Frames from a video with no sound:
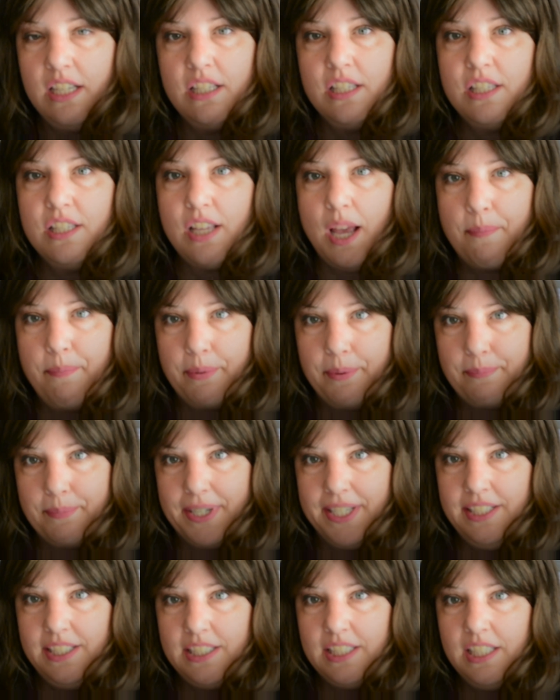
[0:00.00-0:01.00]

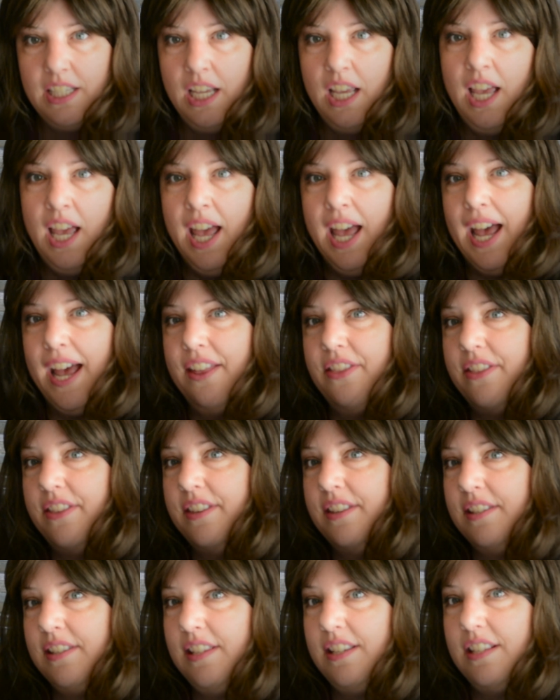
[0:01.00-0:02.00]
supplement, and
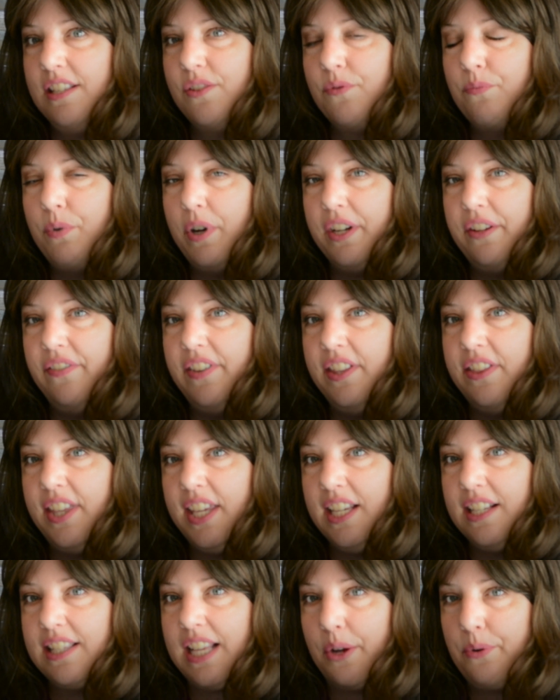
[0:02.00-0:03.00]
this is one of the
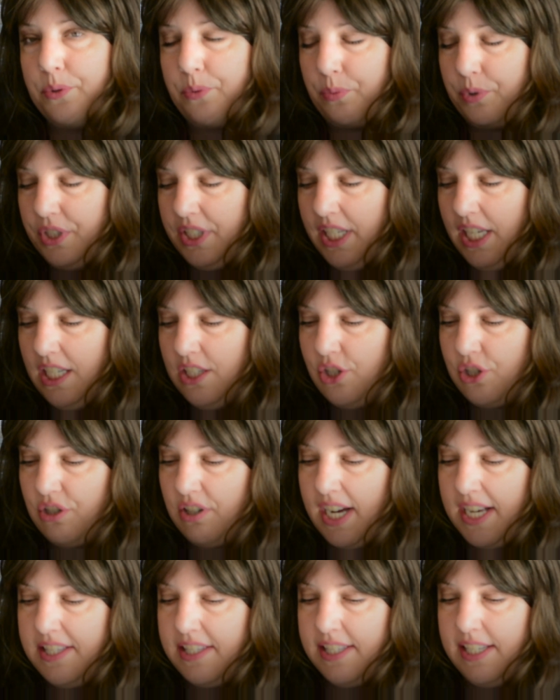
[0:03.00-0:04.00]
things I was really
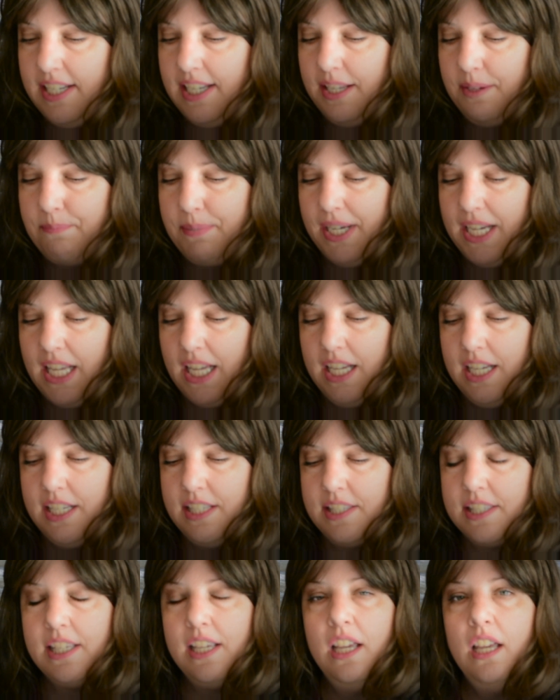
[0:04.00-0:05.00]
interested in
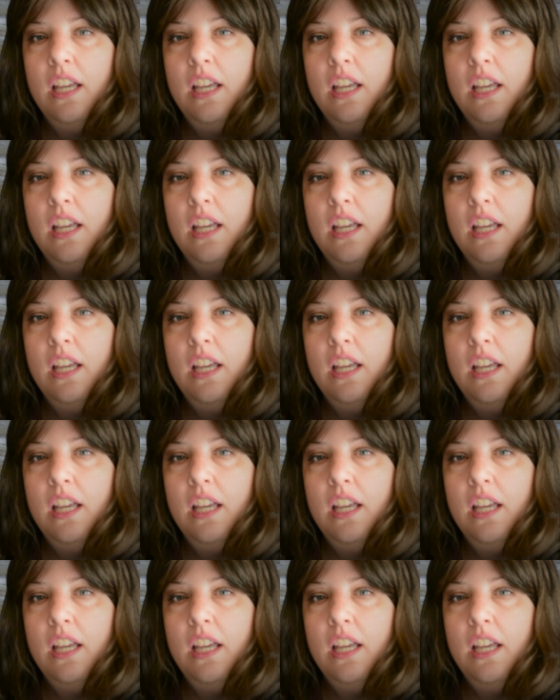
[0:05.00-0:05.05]
because